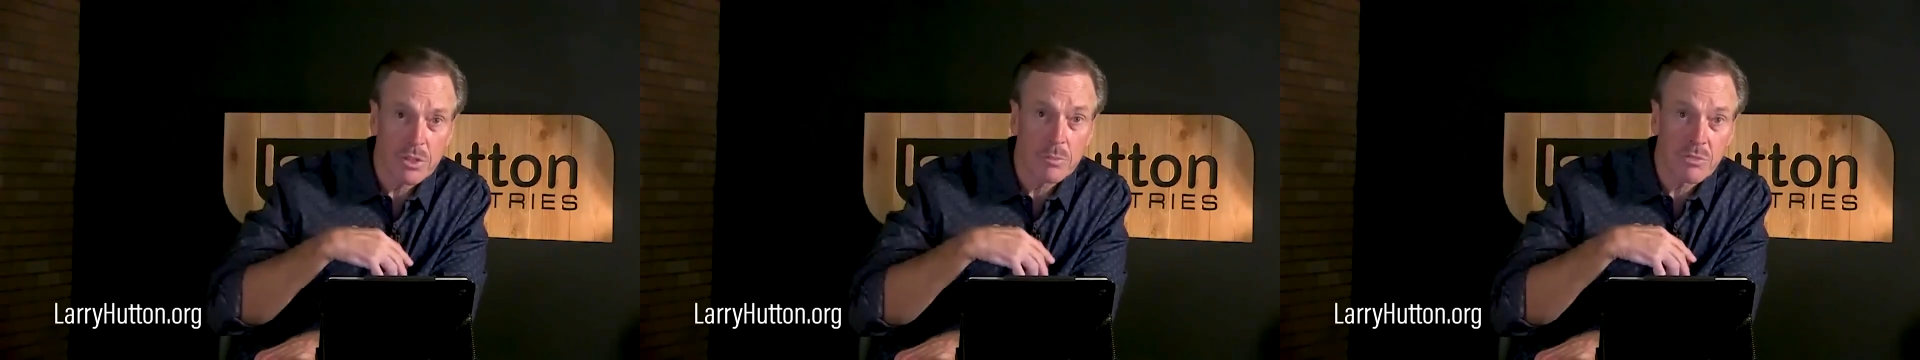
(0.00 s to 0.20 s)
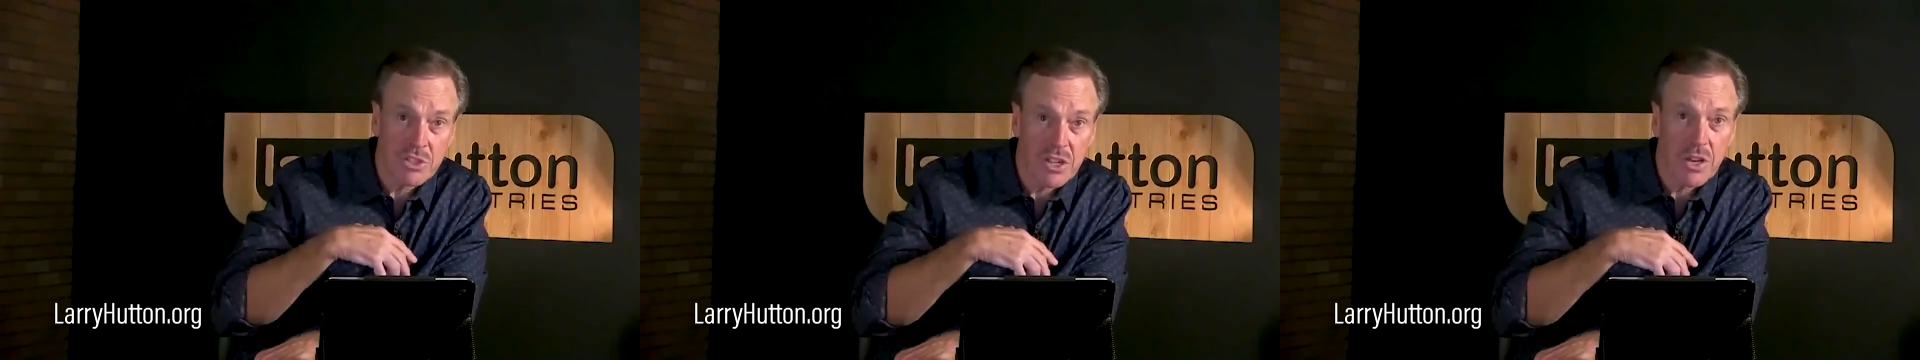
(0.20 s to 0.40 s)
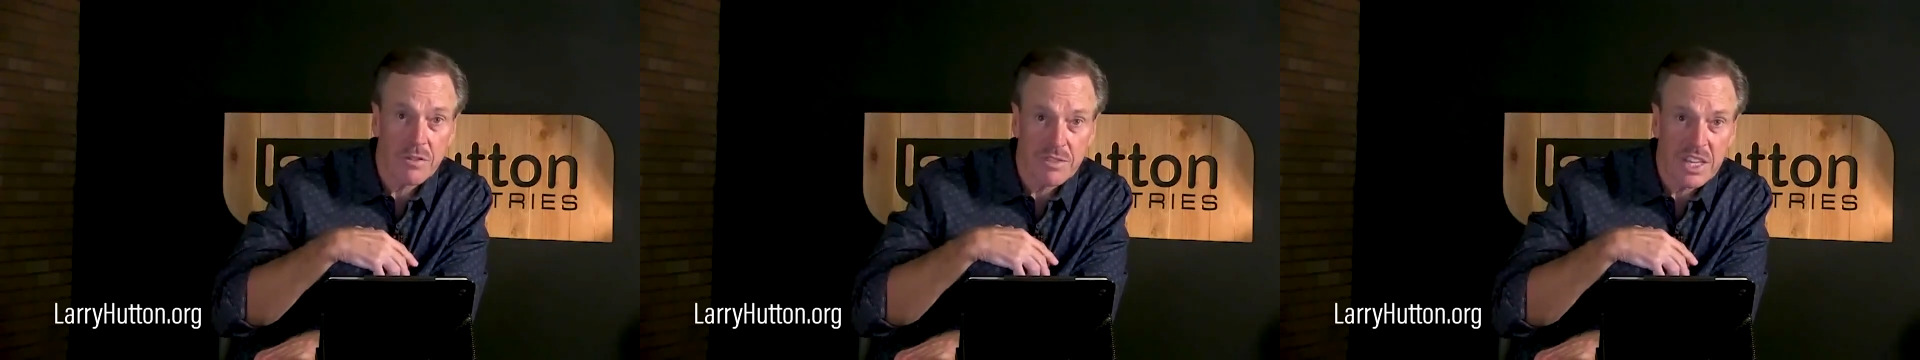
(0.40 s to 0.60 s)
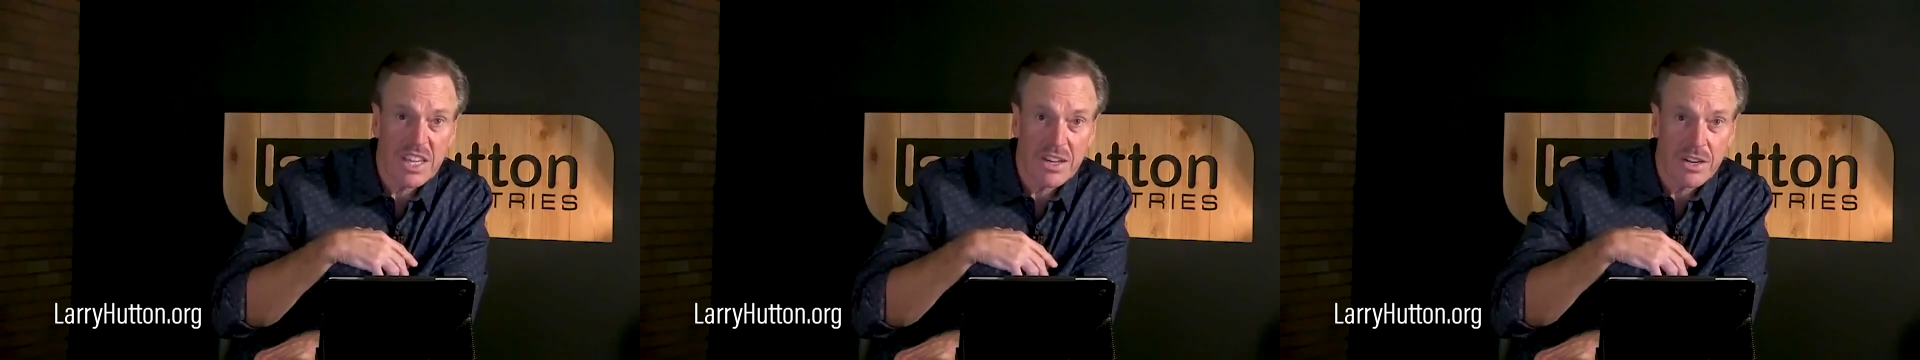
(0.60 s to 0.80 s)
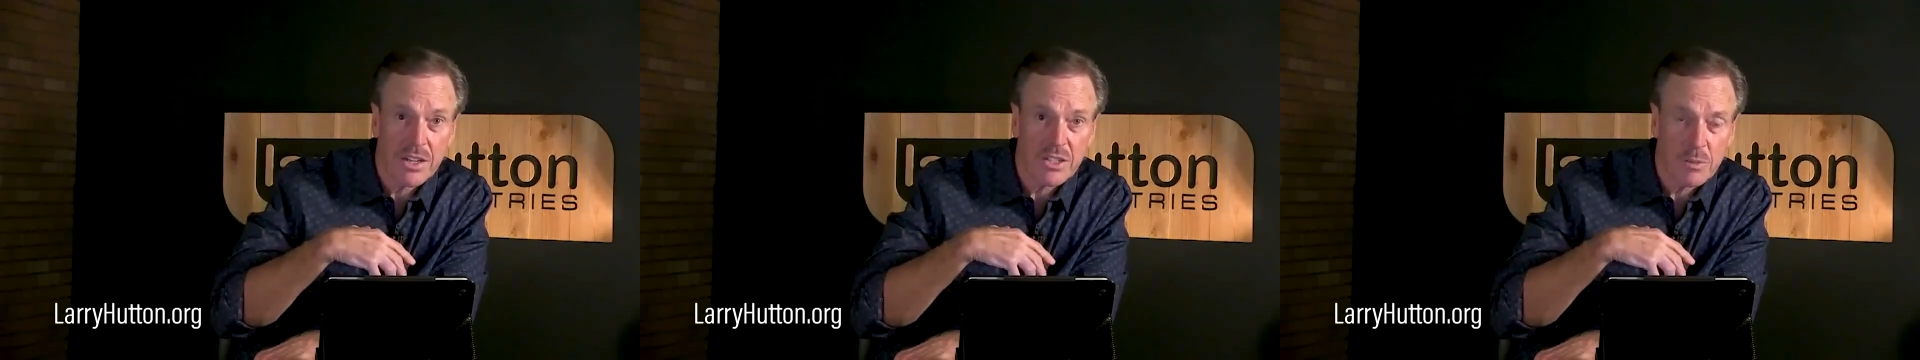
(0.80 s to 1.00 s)
Himself
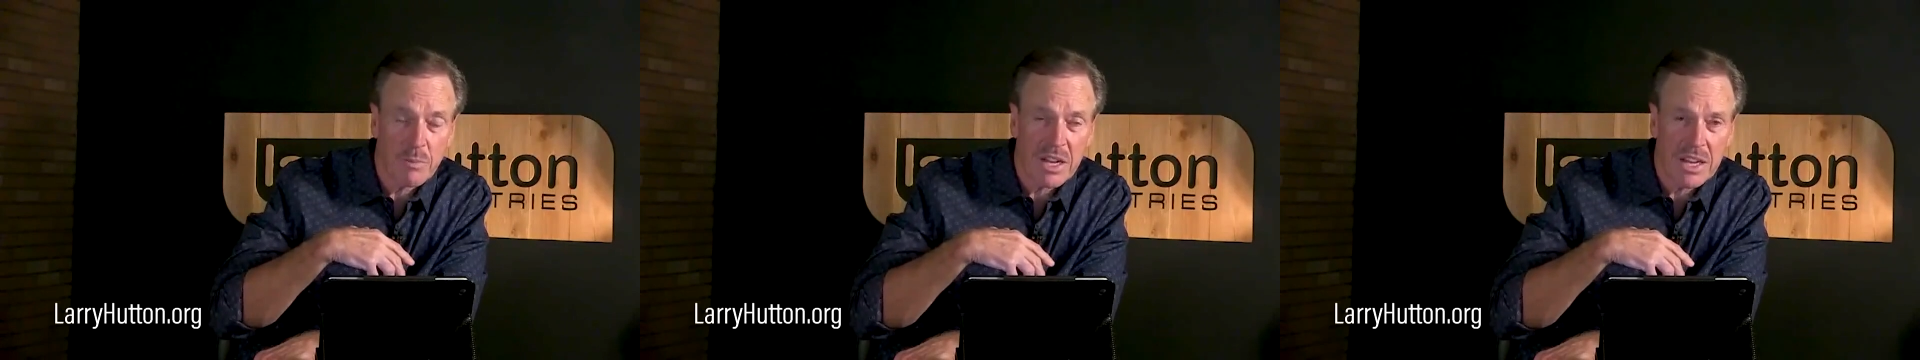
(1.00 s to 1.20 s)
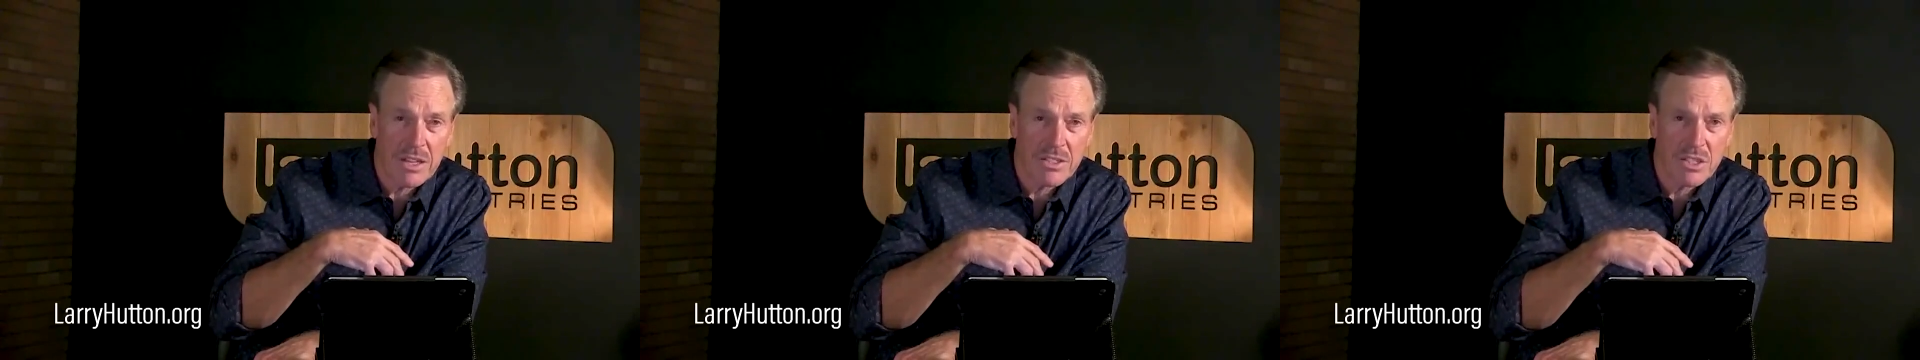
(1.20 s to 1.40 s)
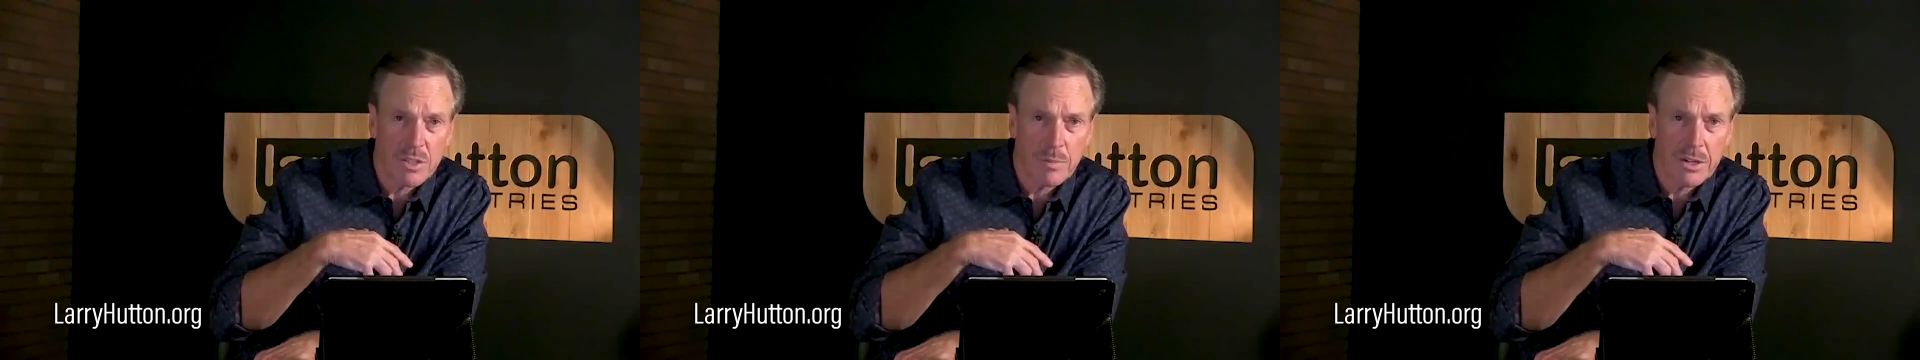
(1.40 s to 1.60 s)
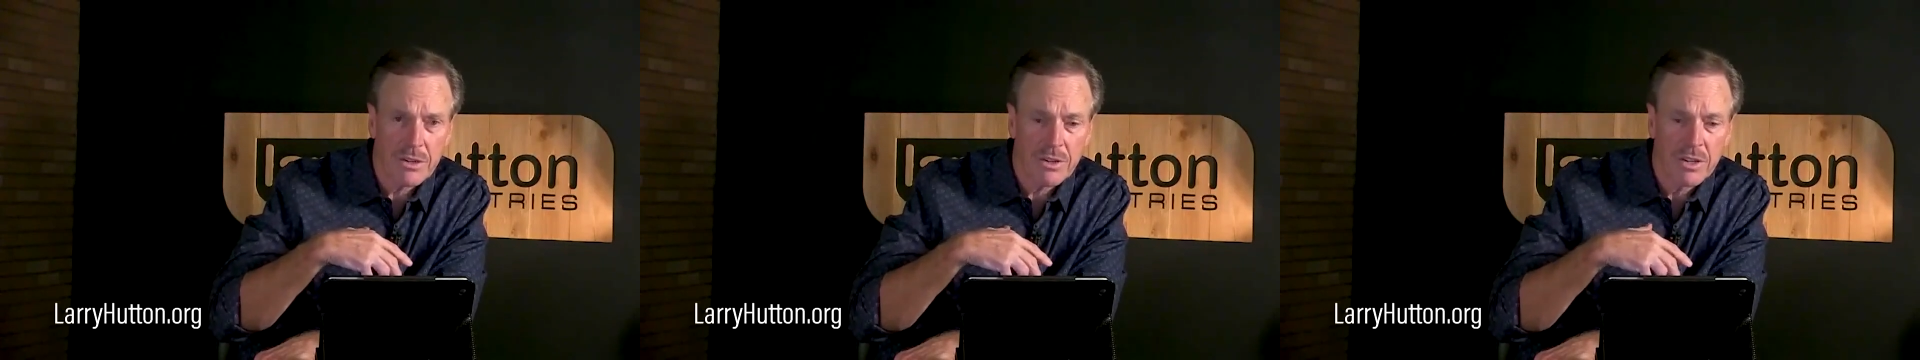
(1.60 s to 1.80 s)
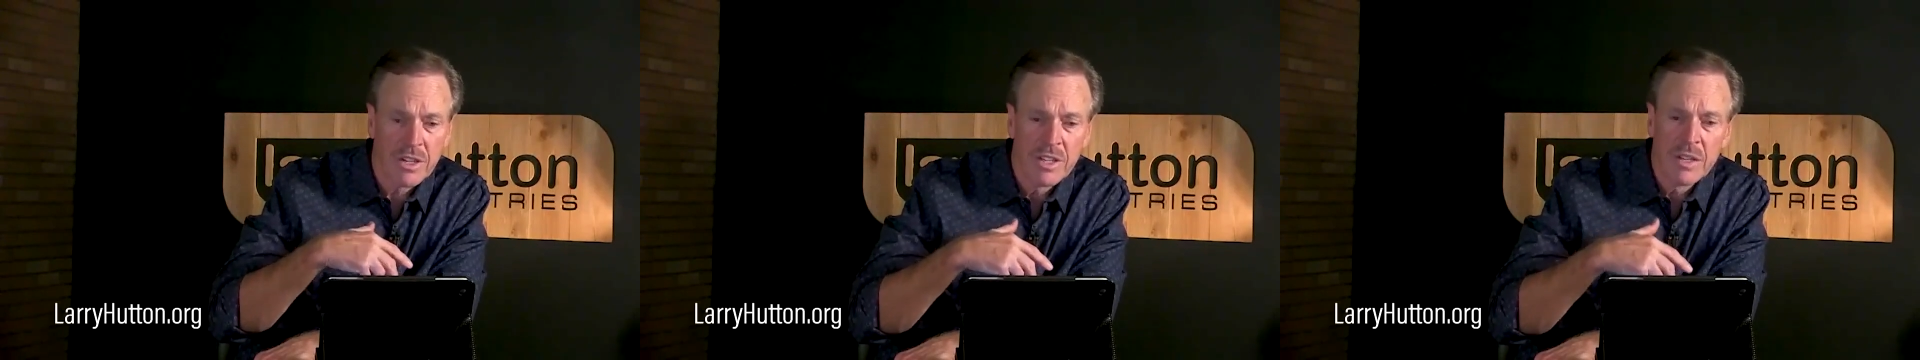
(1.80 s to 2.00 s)
in us by His
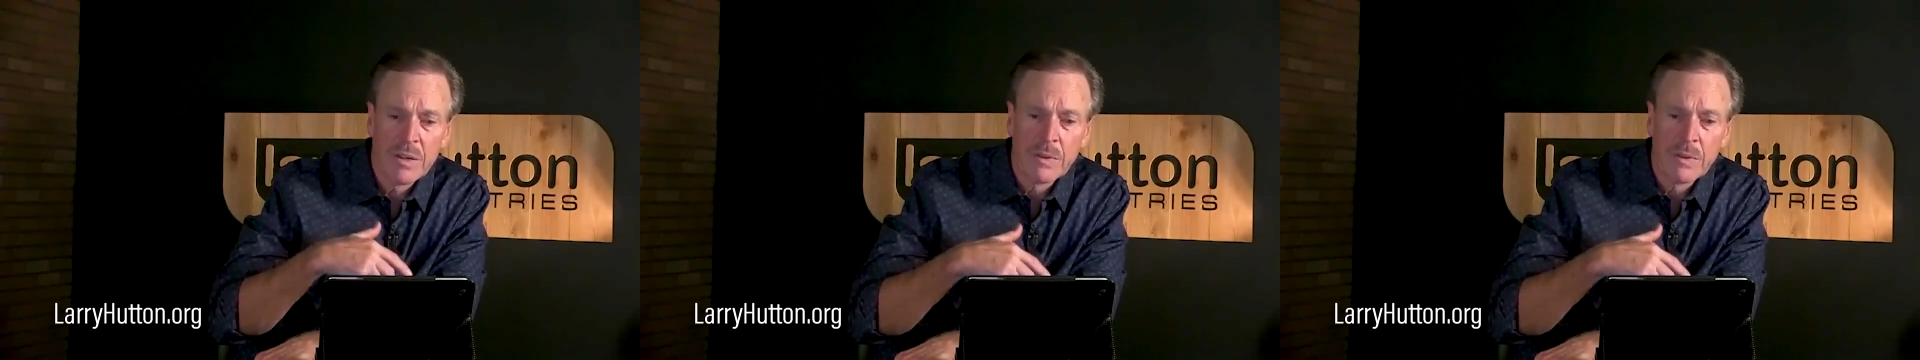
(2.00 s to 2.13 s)
Spirit,